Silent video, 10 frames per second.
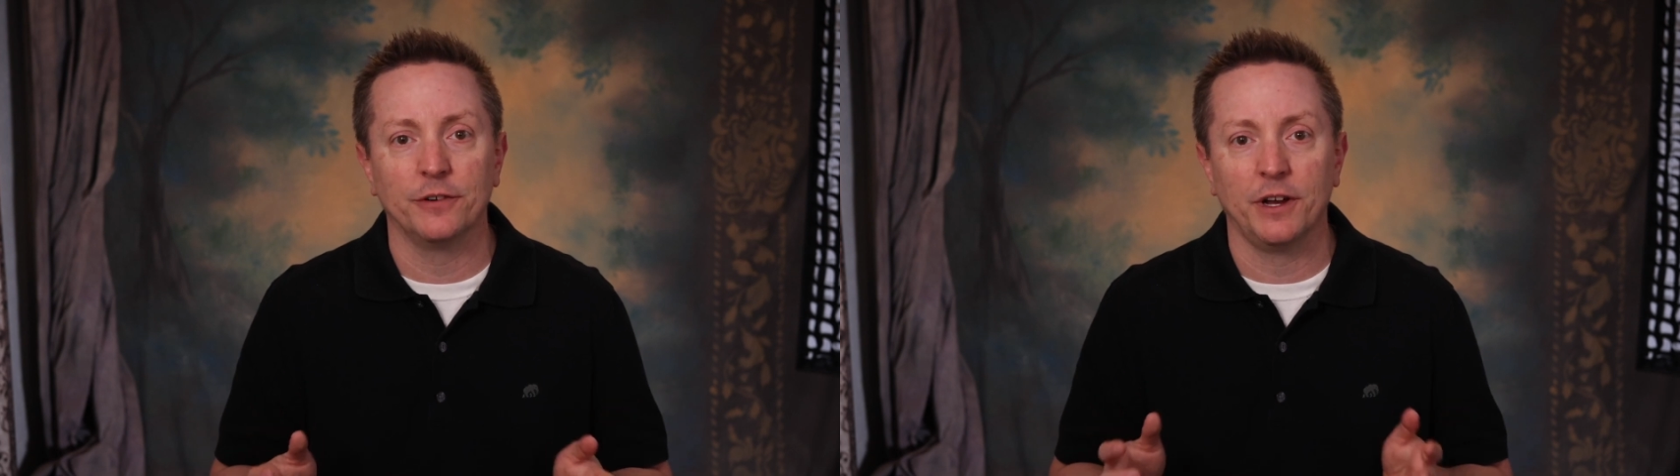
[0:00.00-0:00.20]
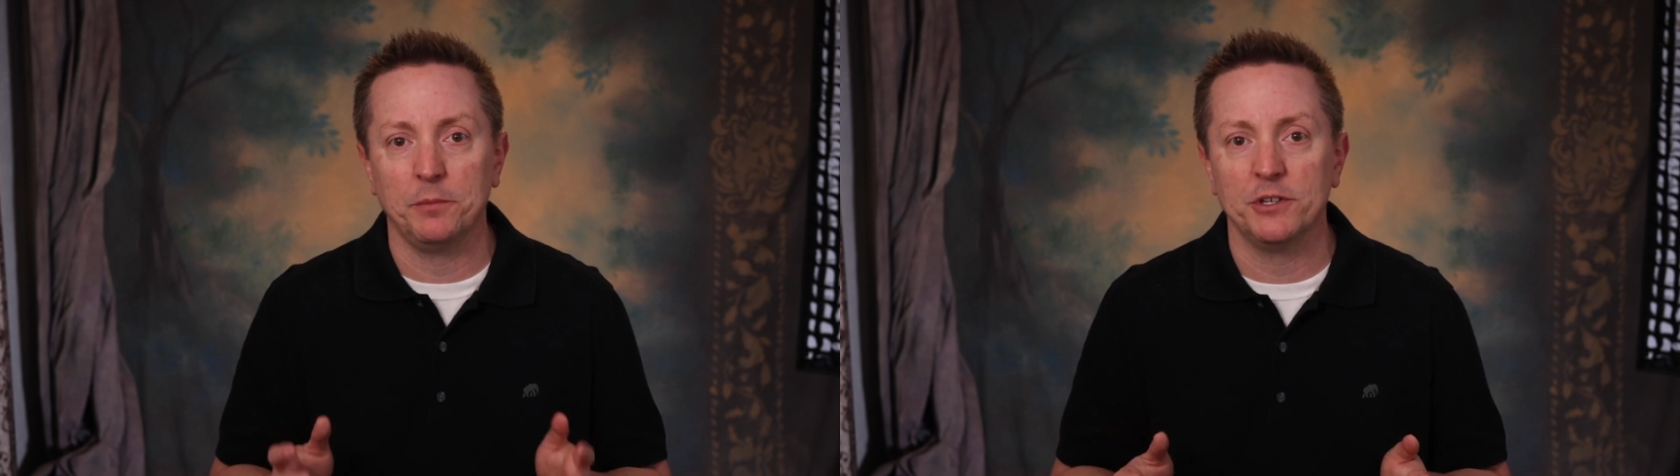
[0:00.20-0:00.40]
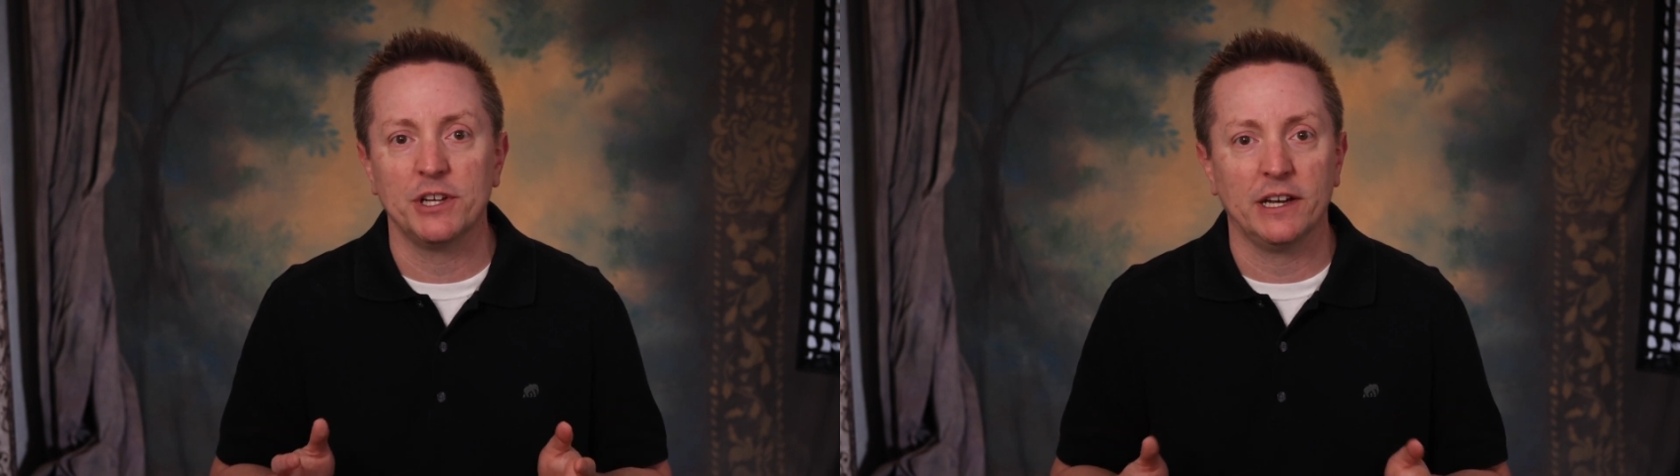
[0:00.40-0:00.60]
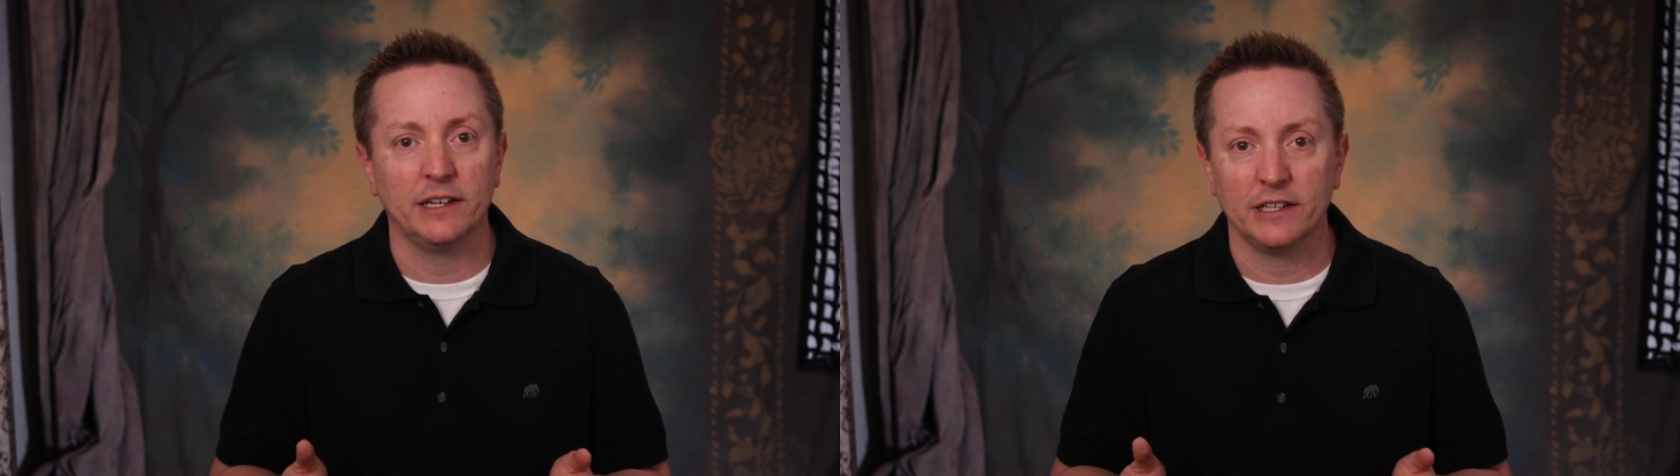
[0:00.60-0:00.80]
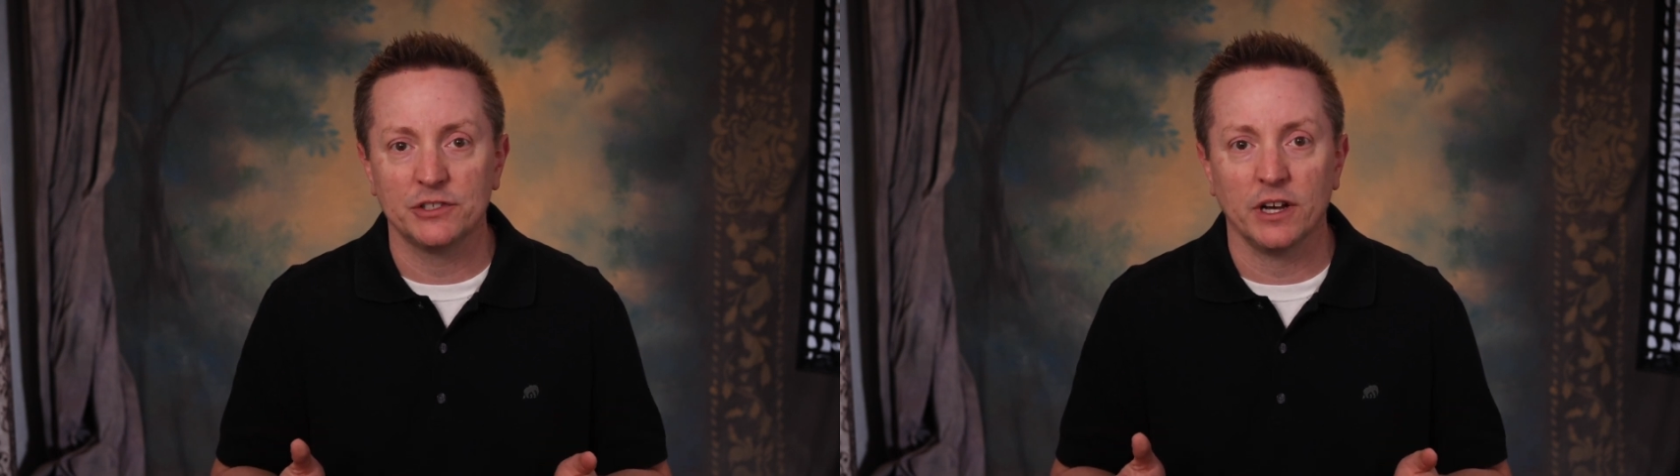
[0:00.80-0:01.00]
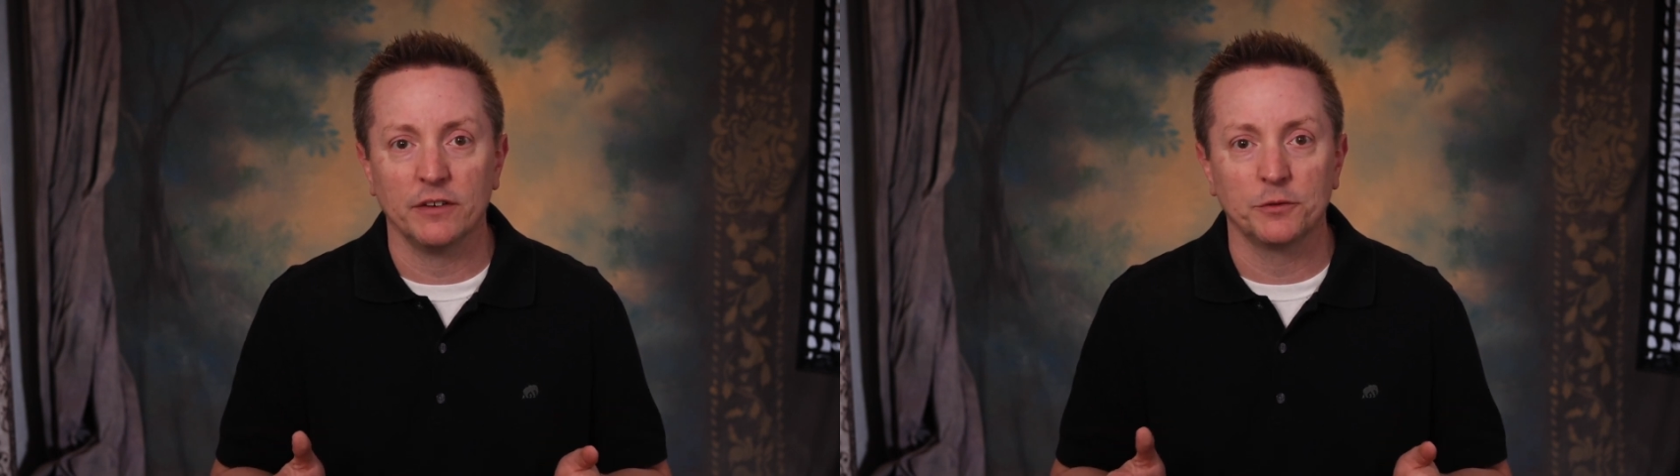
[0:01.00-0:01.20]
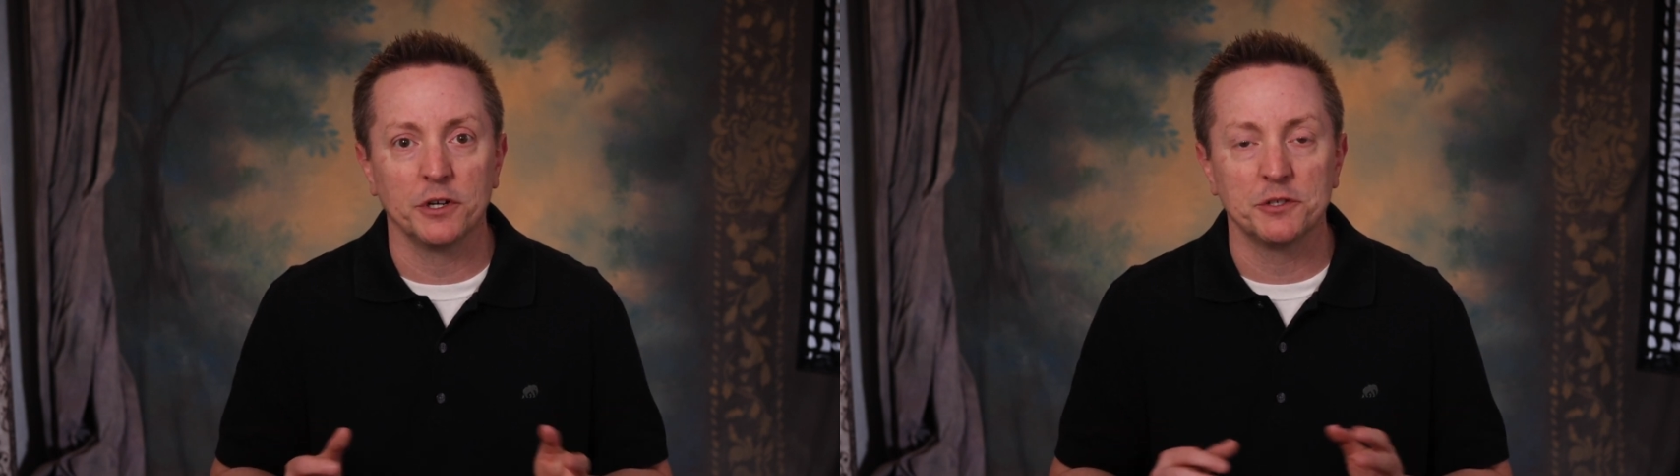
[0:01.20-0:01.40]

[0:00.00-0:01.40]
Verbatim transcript: for image editing software.